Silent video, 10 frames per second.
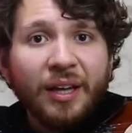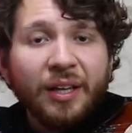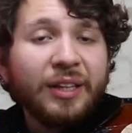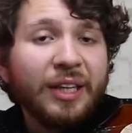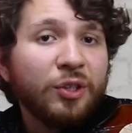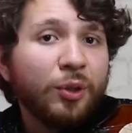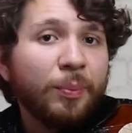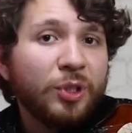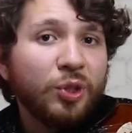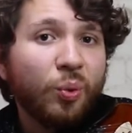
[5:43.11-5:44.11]
that you're
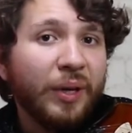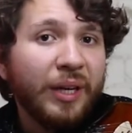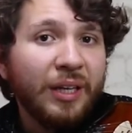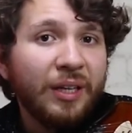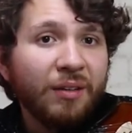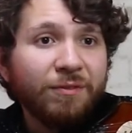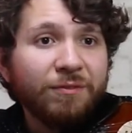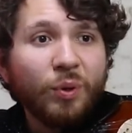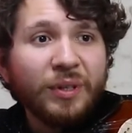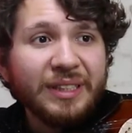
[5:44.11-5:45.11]
between
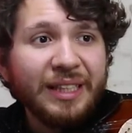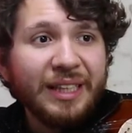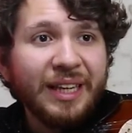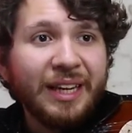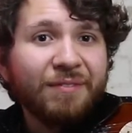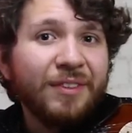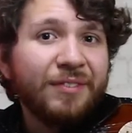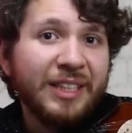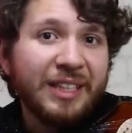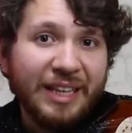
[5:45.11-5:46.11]
14 and
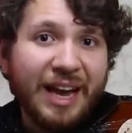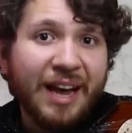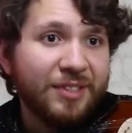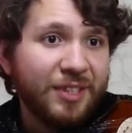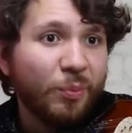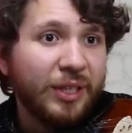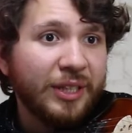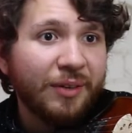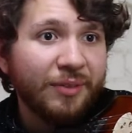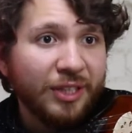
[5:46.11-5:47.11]
15 and a half, somewhere in
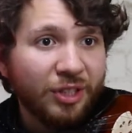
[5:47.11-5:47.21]
that range.